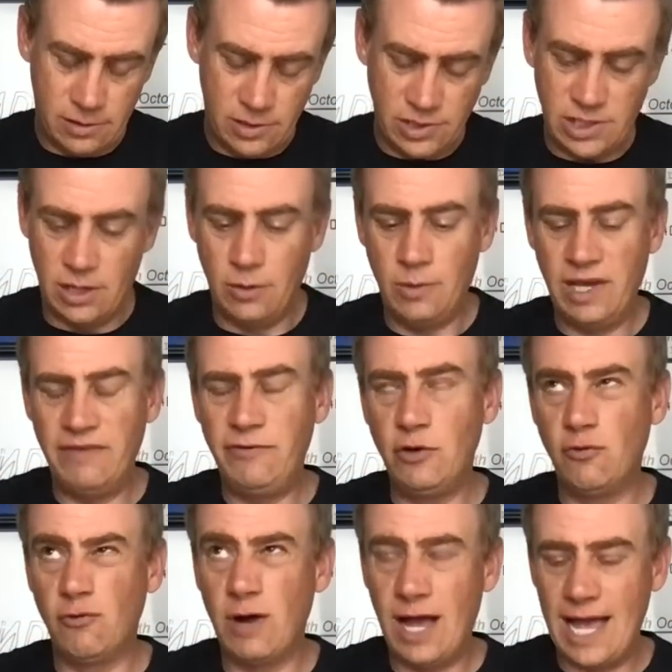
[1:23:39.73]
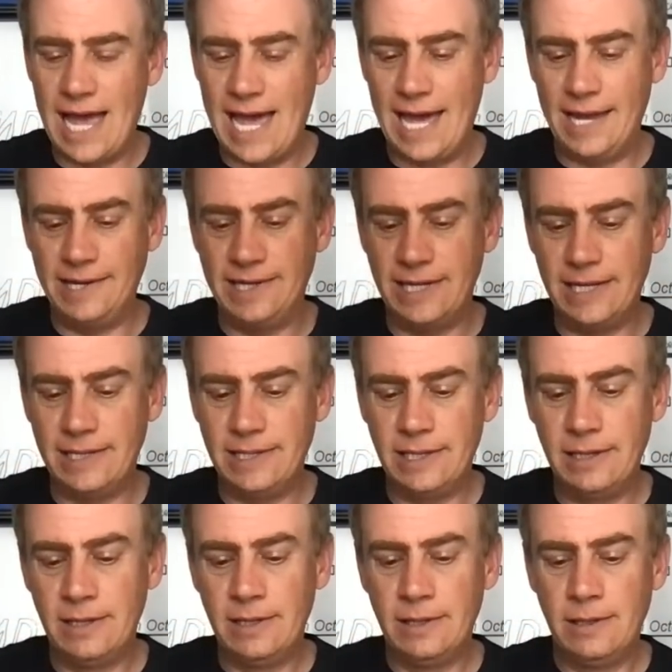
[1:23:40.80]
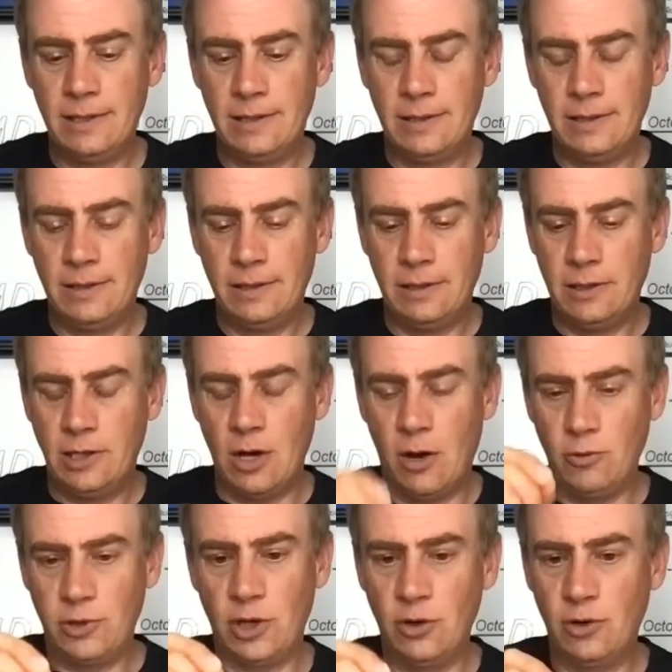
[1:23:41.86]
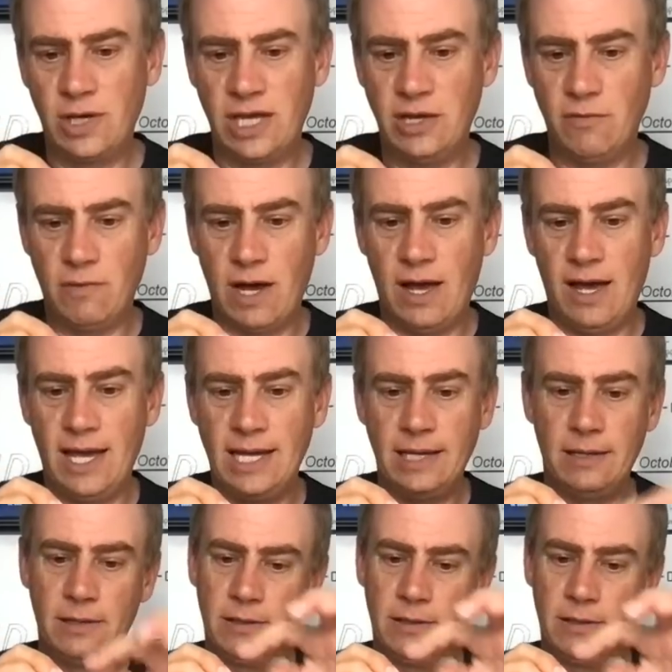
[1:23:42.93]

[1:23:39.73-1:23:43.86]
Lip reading: So if you're right-handed, you hold the hook in your right